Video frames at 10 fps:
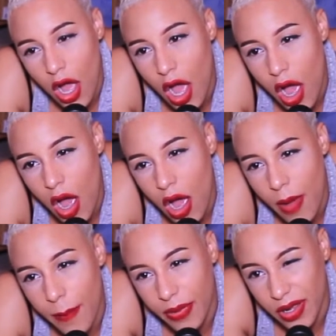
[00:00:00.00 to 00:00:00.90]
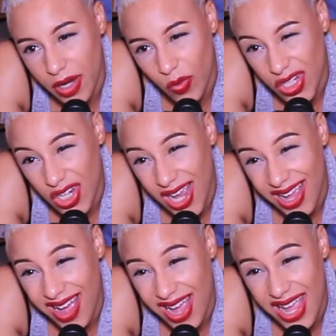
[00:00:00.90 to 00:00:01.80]
urban, which
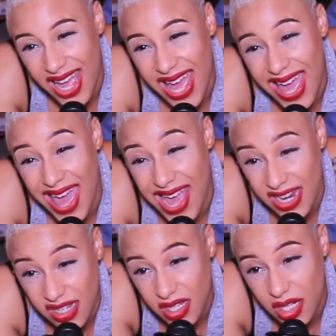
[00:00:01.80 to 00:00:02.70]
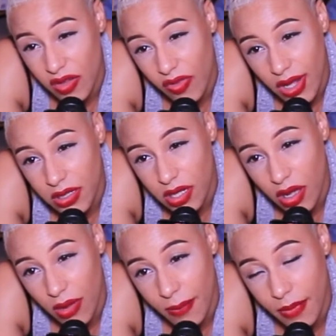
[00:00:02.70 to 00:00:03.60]
I hate that
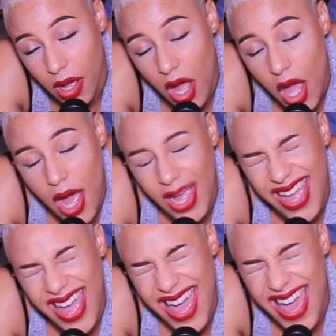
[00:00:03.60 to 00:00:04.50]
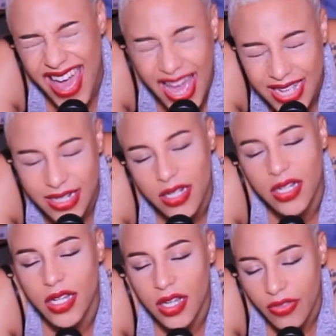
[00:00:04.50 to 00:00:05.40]
term. I hate
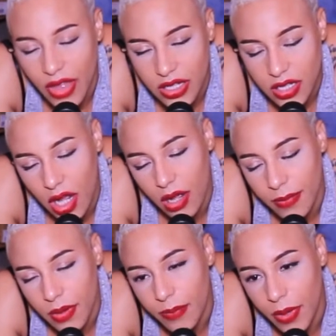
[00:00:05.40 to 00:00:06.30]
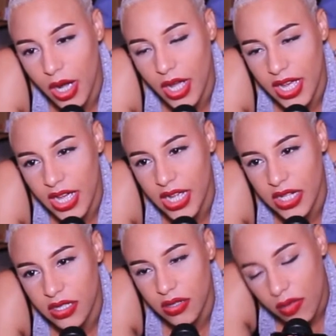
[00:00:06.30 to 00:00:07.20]
that term, but it
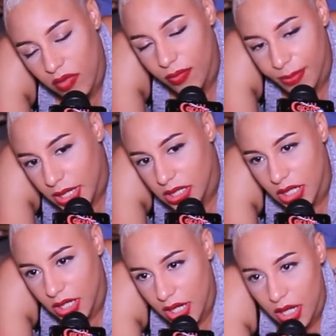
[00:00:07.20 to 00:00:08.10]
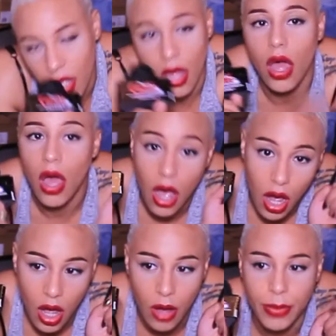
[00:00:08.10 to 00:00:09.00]
is basically
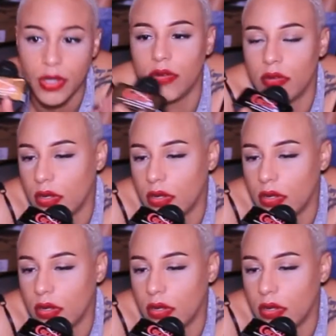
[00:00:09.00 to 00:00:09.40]
urban